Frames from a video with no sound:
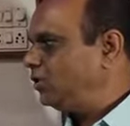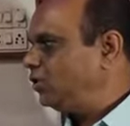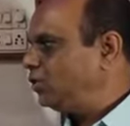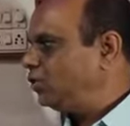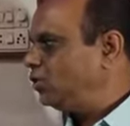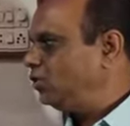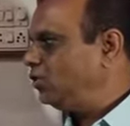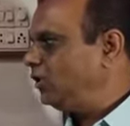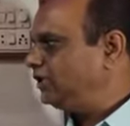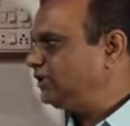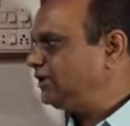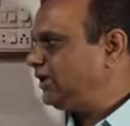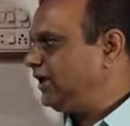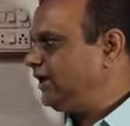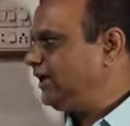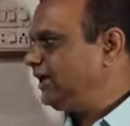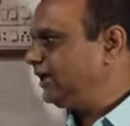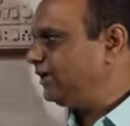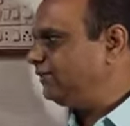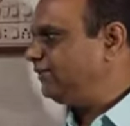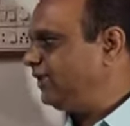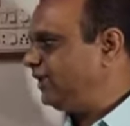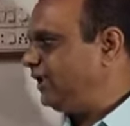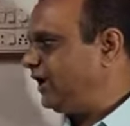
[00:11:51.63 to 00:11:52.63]
over the
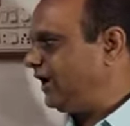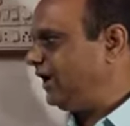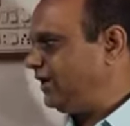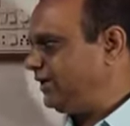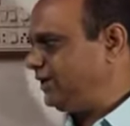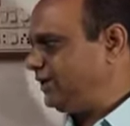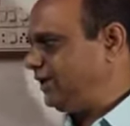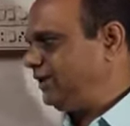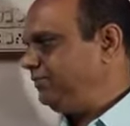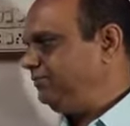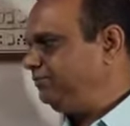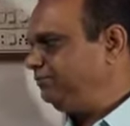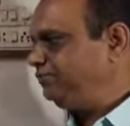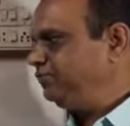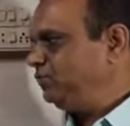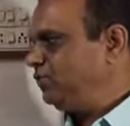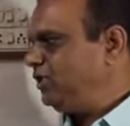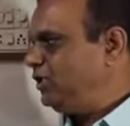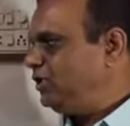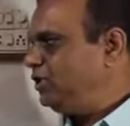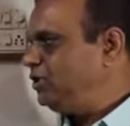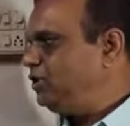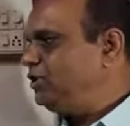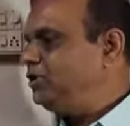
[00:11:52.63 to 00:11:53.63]
interval ik
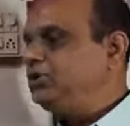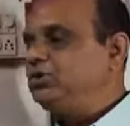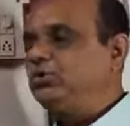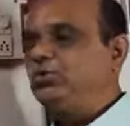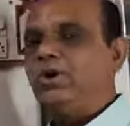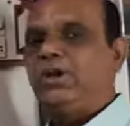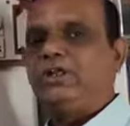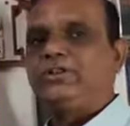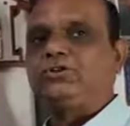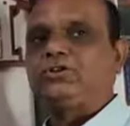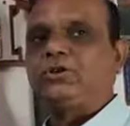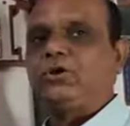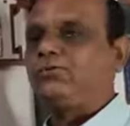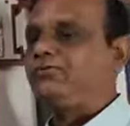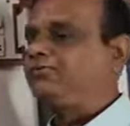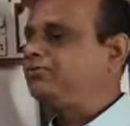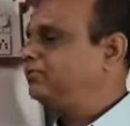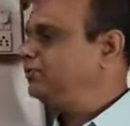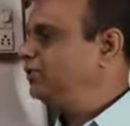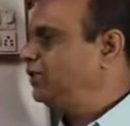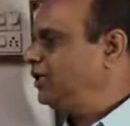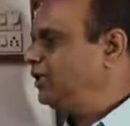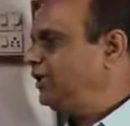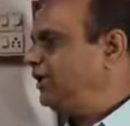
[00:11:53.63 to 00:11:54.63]
into length of
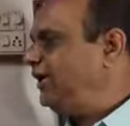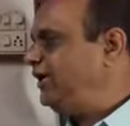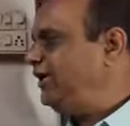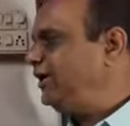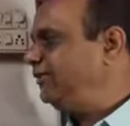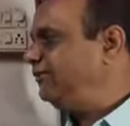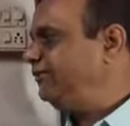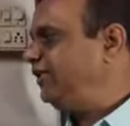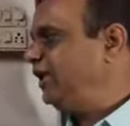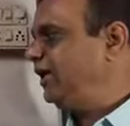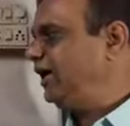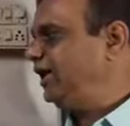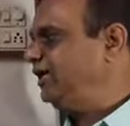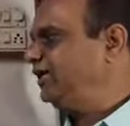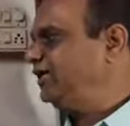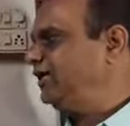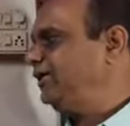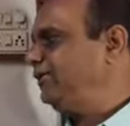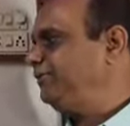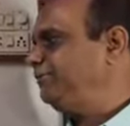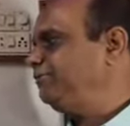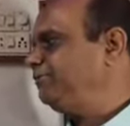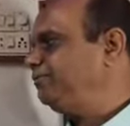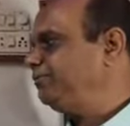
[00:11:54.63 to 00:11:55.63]
interval
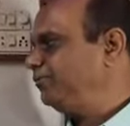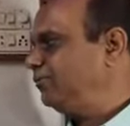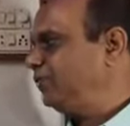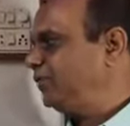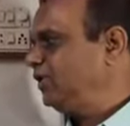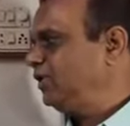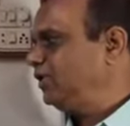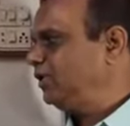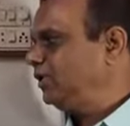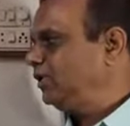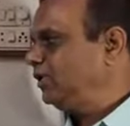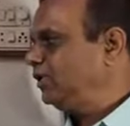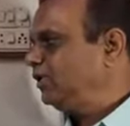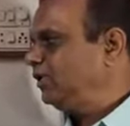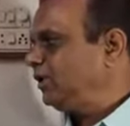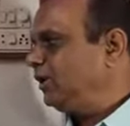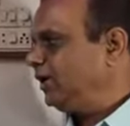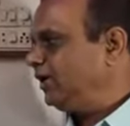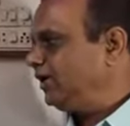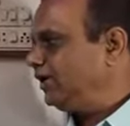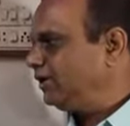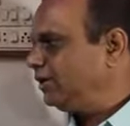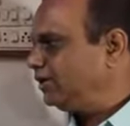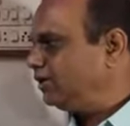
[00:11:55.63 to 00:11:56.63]
ik.
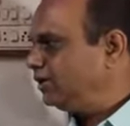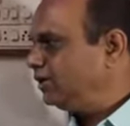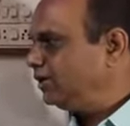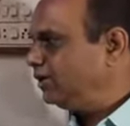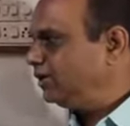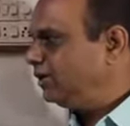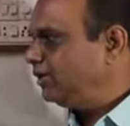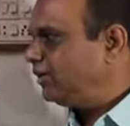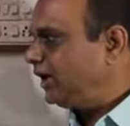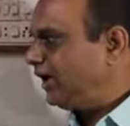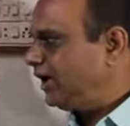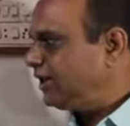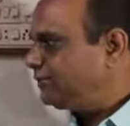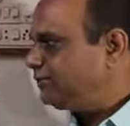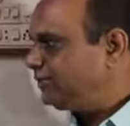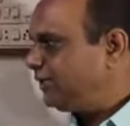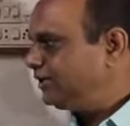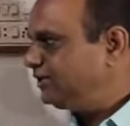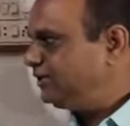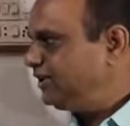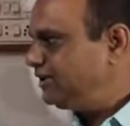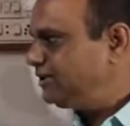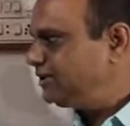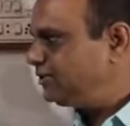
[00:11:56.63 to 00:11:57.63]
And as
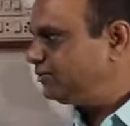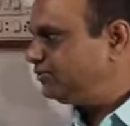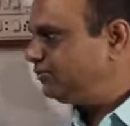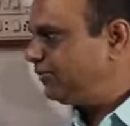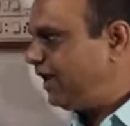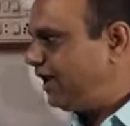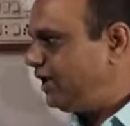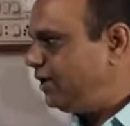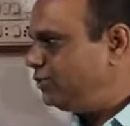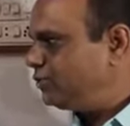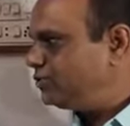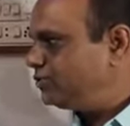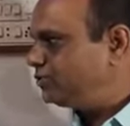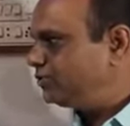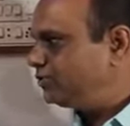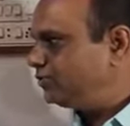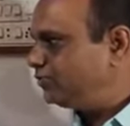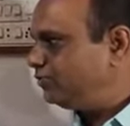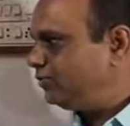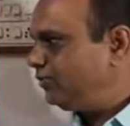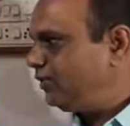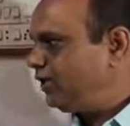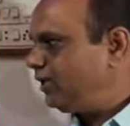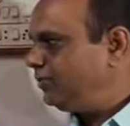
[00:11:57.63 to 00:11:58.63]
per these values
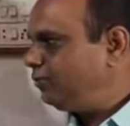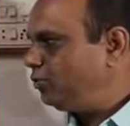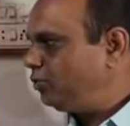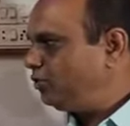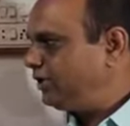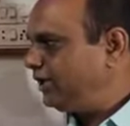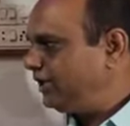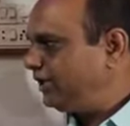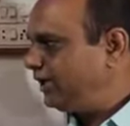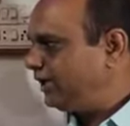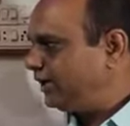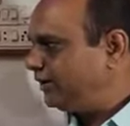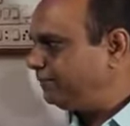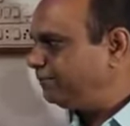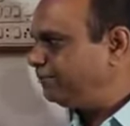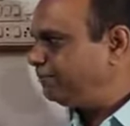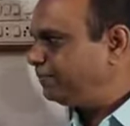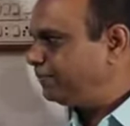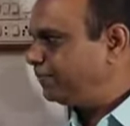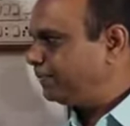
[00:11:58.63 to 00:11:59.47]
we will put here